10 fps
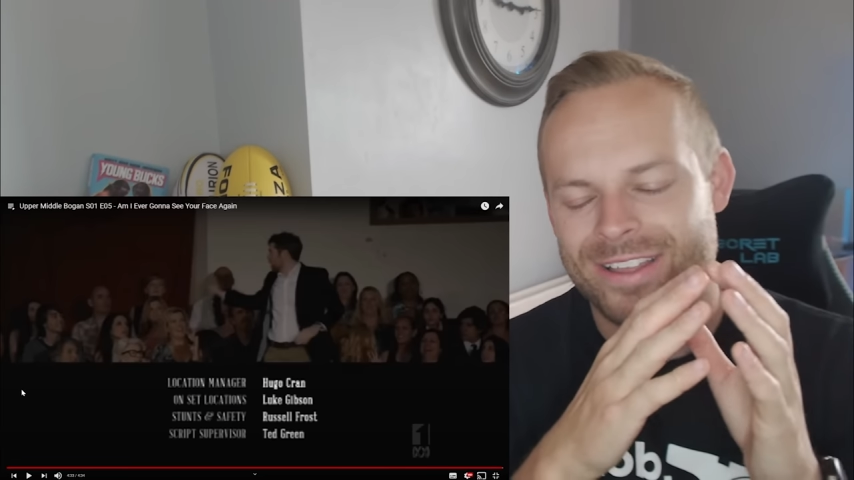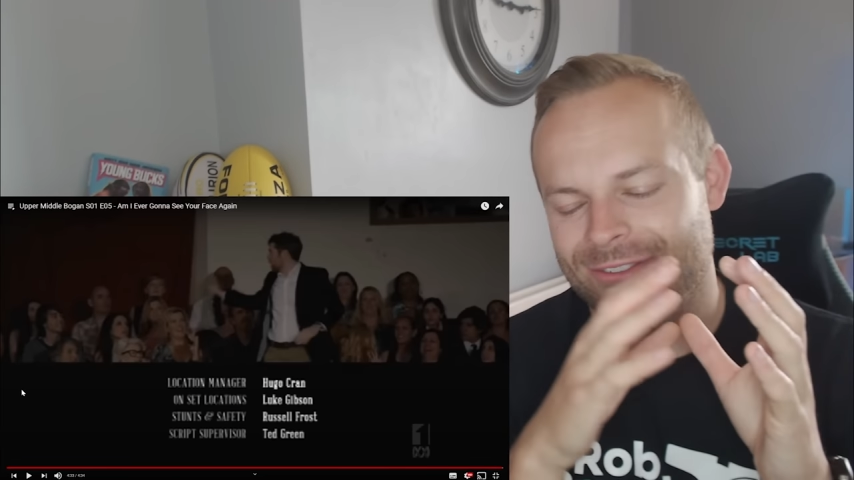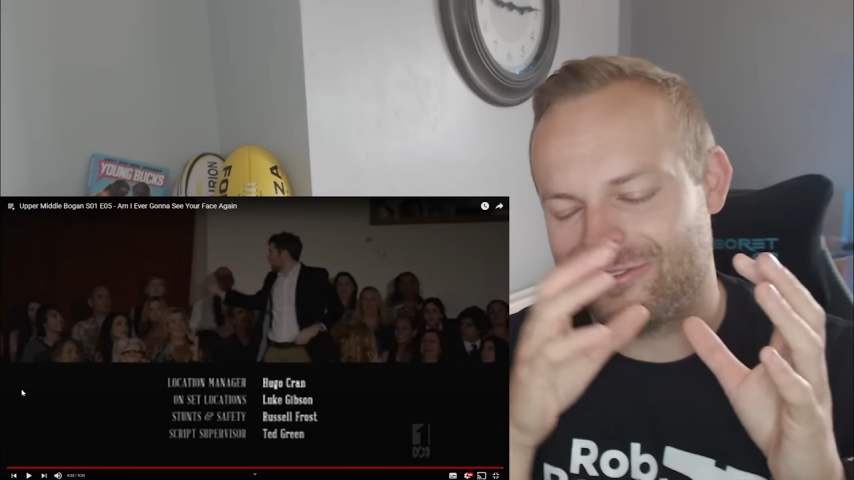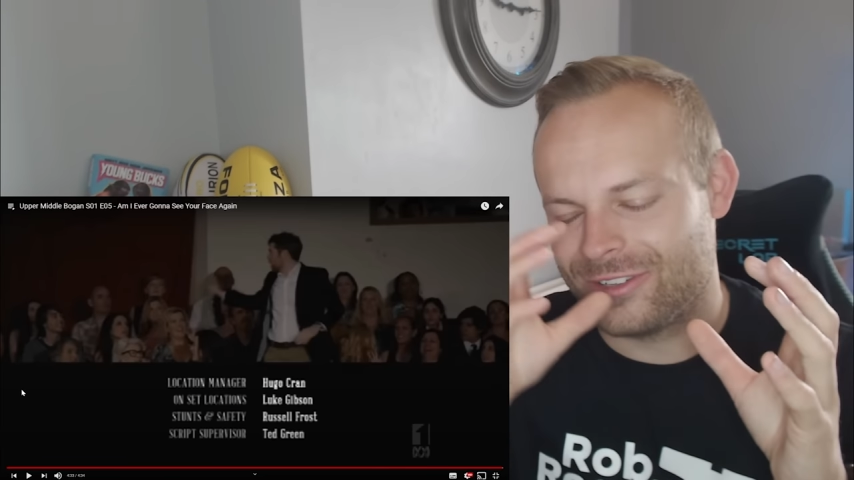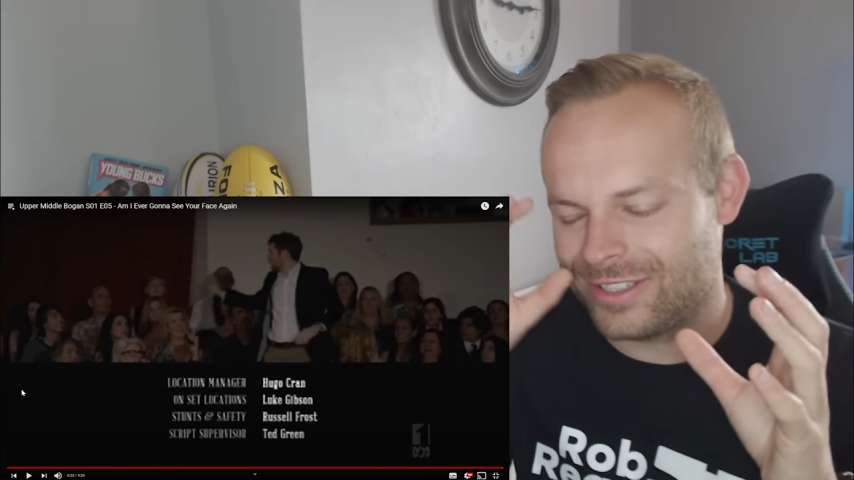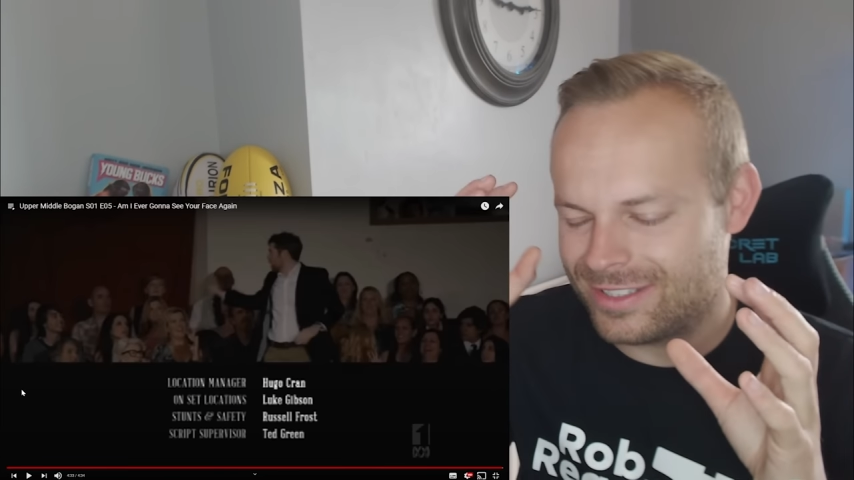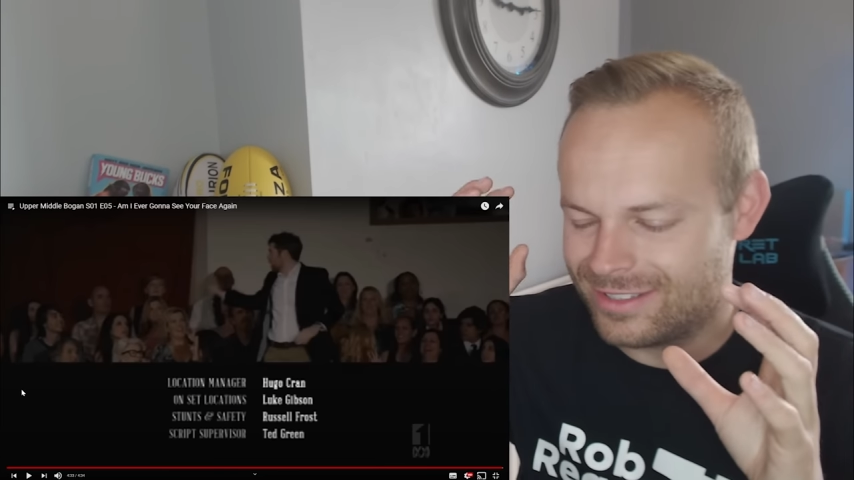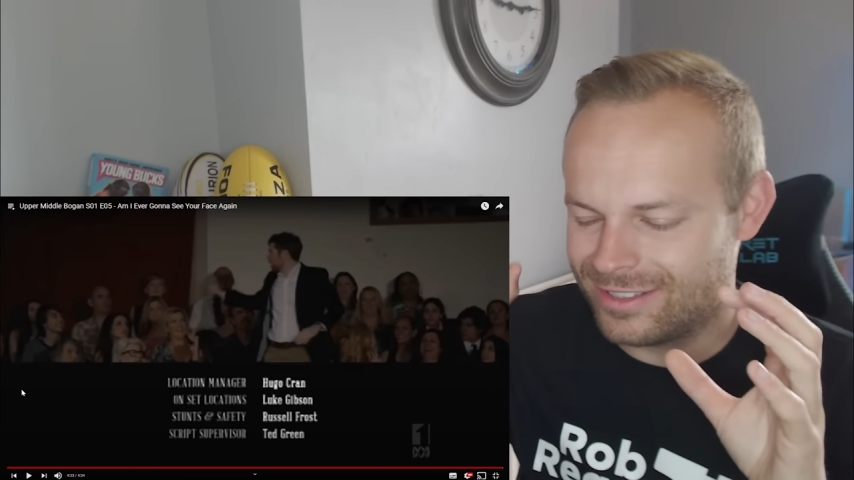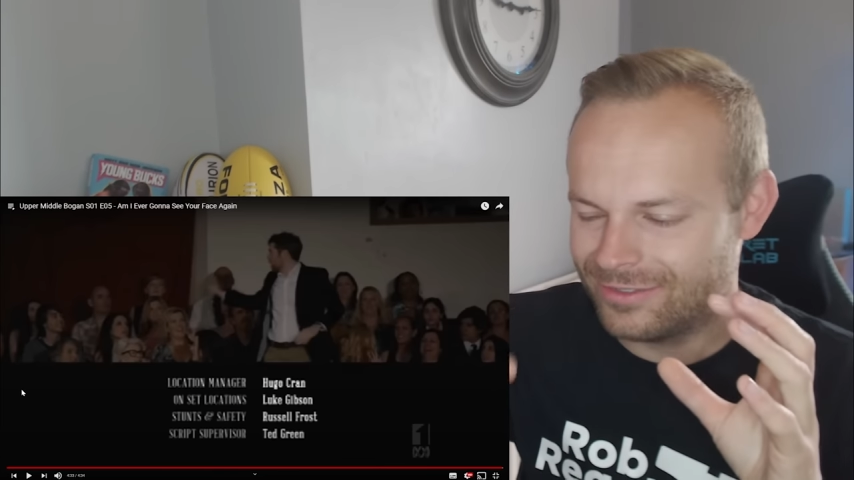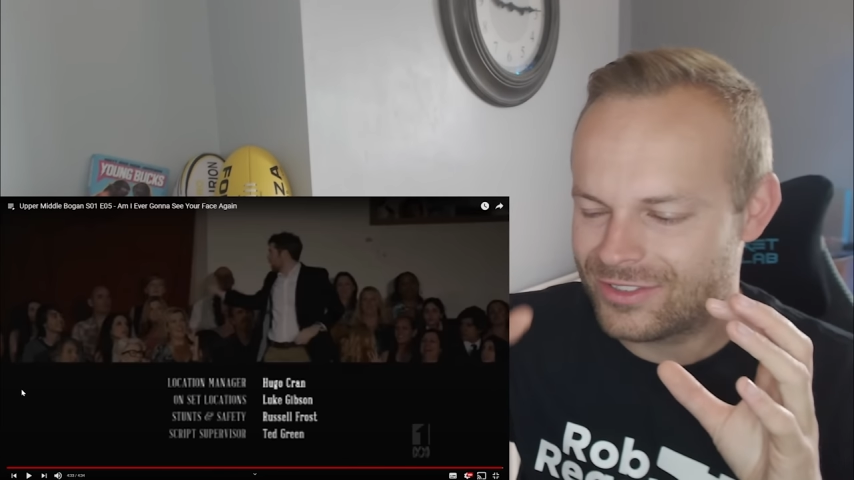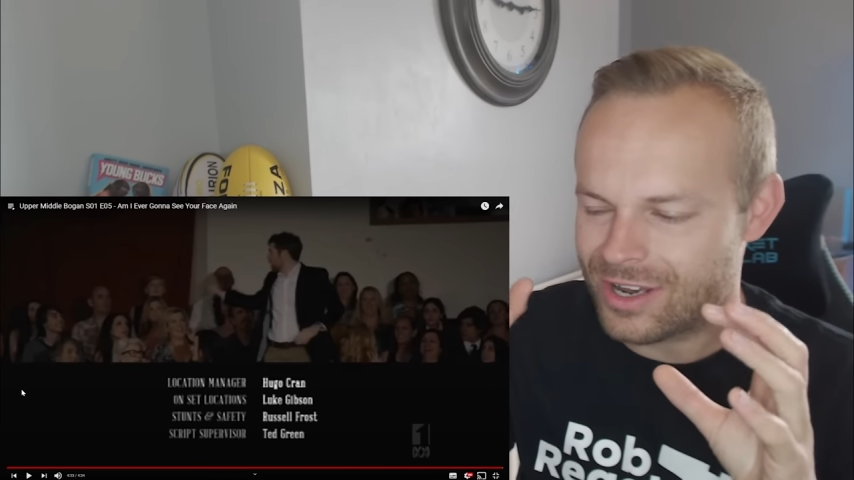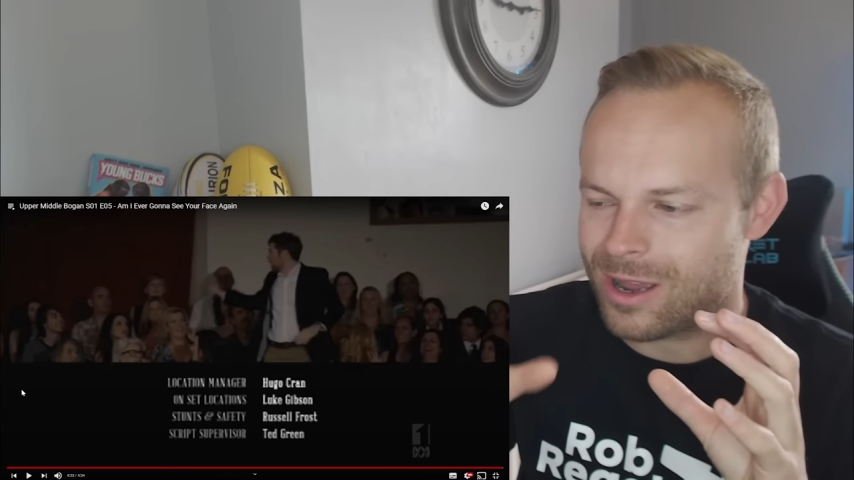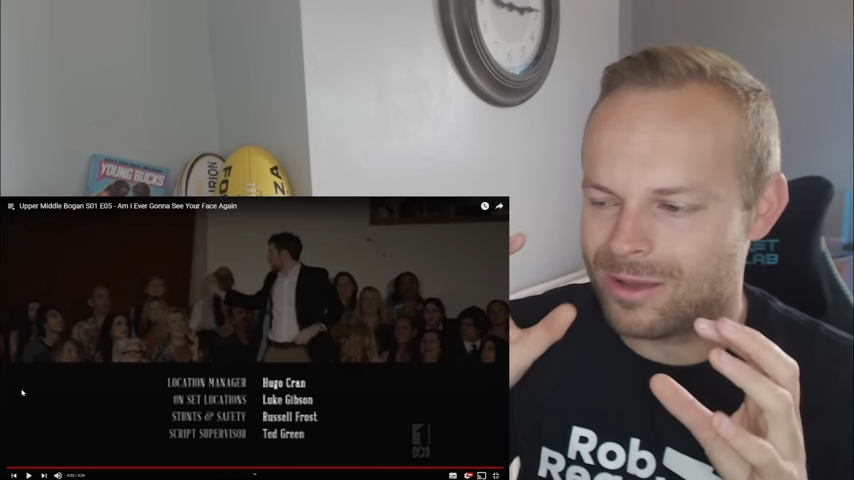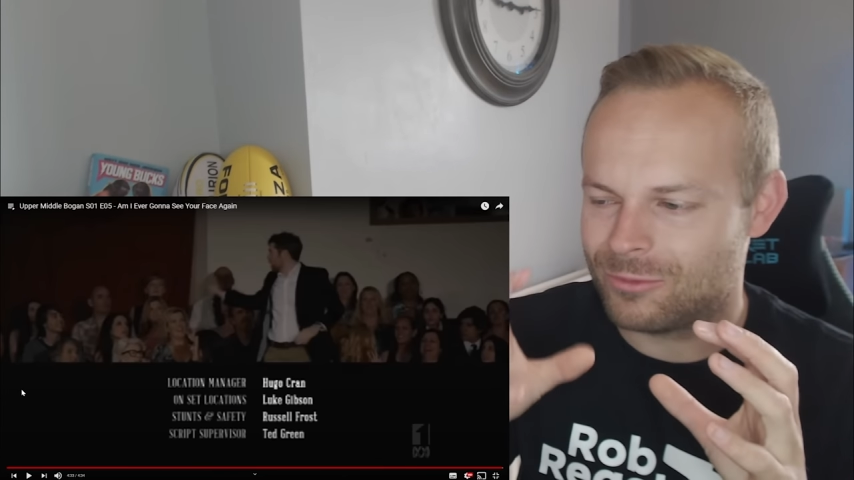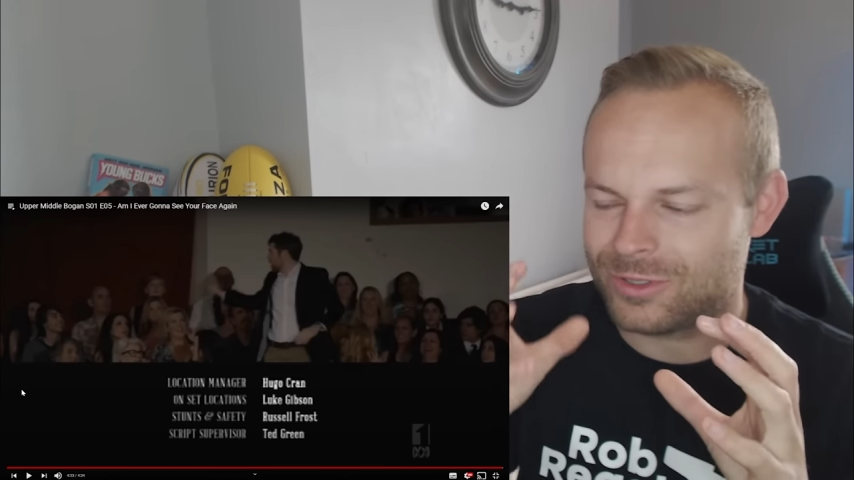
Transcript: for the time,